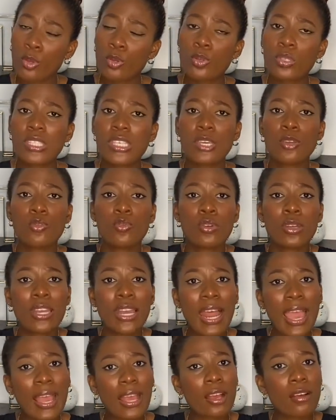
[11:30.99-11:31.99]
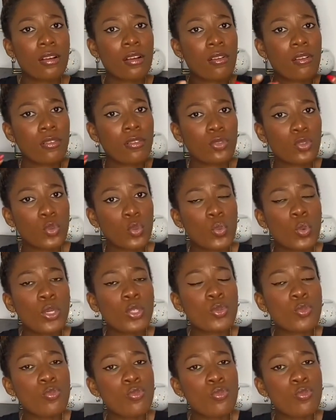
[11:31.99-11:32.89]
You say you like to watch